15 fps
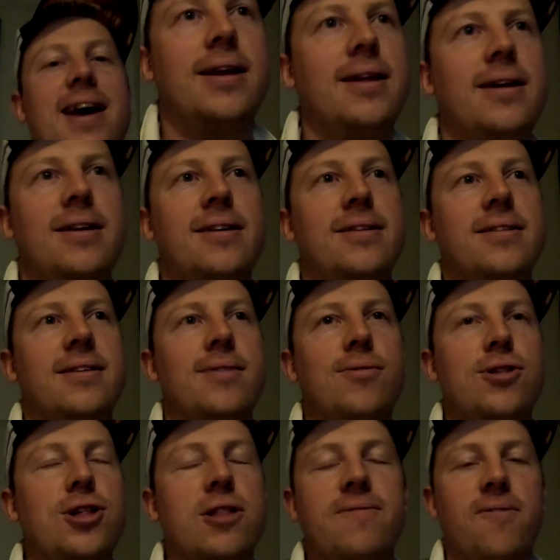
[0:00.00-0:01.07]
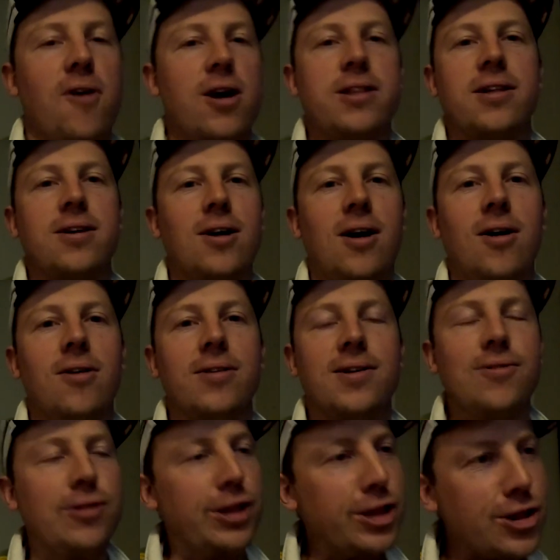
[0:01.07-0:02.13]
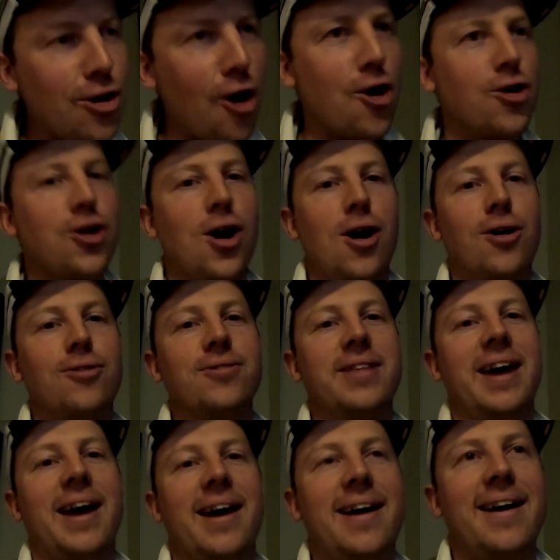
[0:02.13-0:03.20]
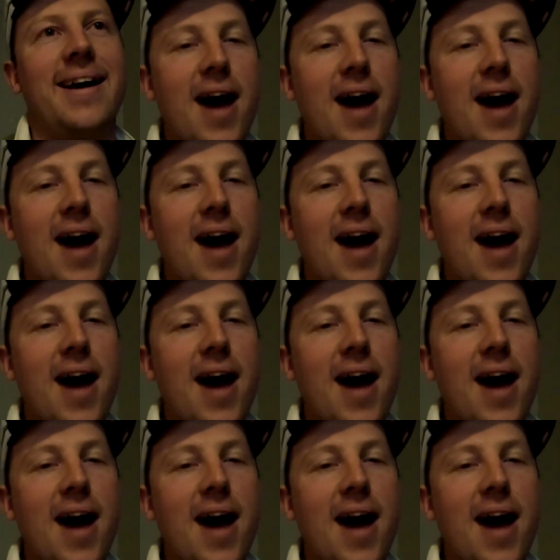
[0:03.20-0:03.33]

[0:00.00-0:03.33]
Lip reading: and then it was just freezing cold. It was so cold there.